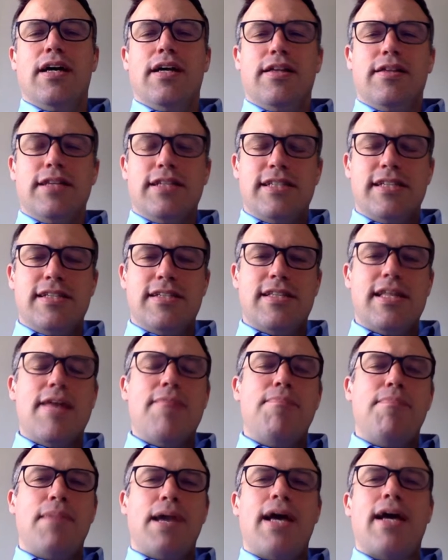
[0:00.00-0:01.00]
This is
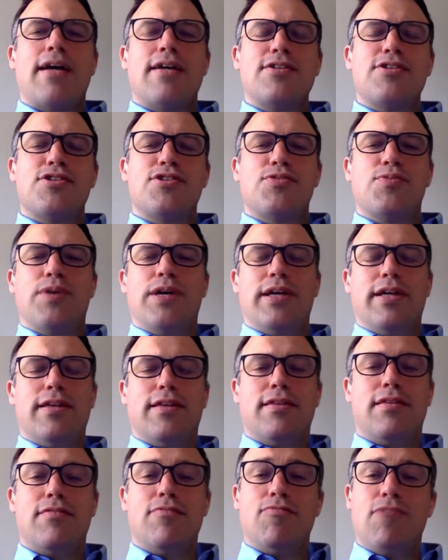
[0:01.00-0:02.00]
then matched
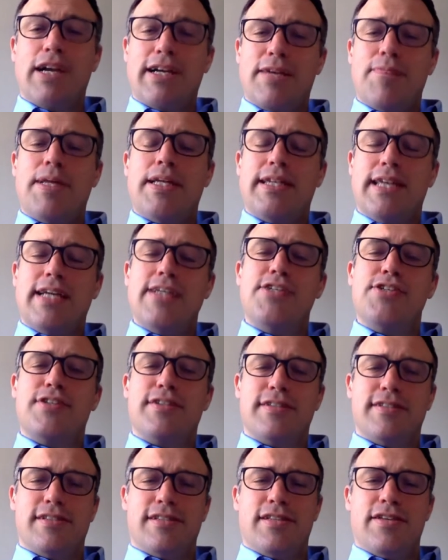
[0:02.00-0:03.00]
with
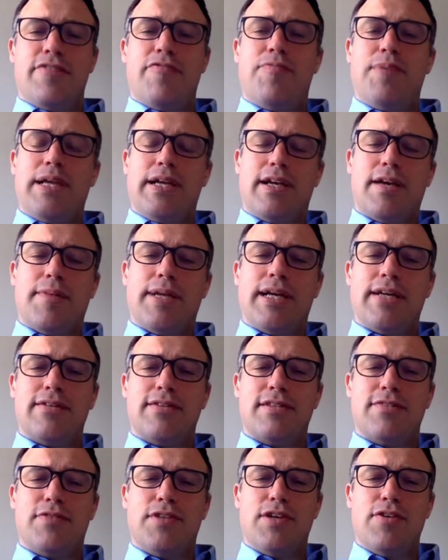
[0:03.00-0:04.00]
recommendations that have been coming out
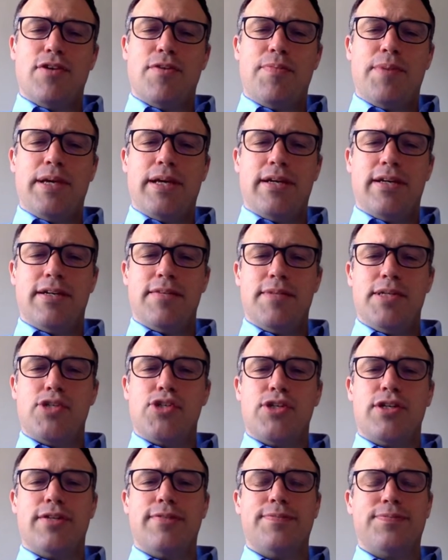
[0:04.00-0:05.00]
of the European
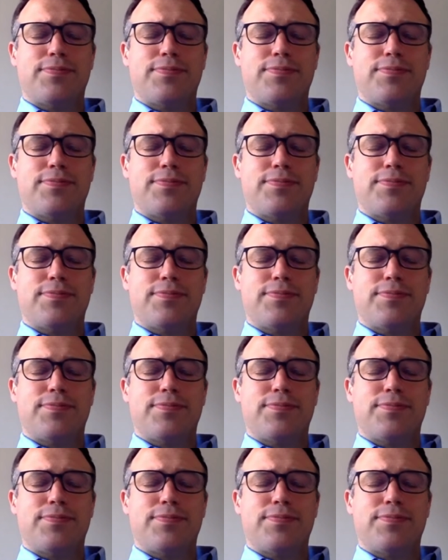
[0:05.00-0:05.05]
Commission.